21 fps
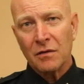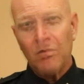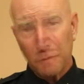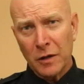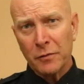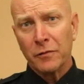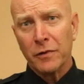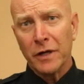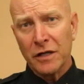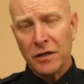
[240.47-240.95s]

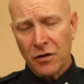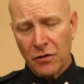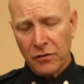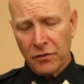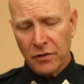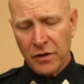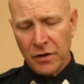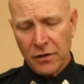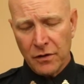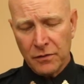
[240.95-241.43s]
what we
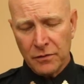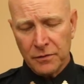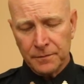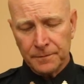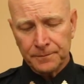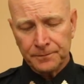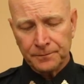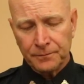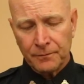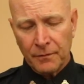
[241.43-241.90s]
don't know.
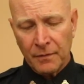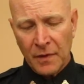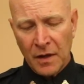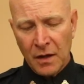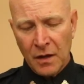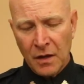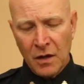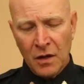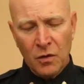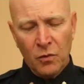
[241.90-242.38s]

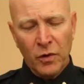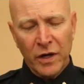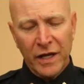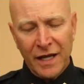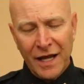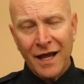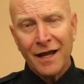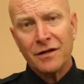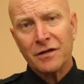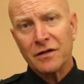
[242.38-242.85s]
We
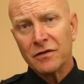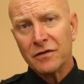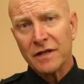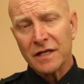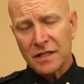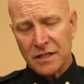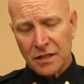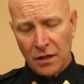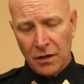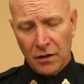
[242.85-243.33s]
can't do
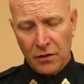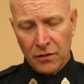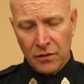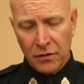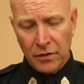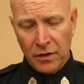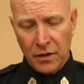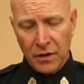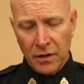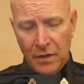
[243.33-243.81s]
this
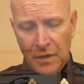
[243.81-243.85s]
alone.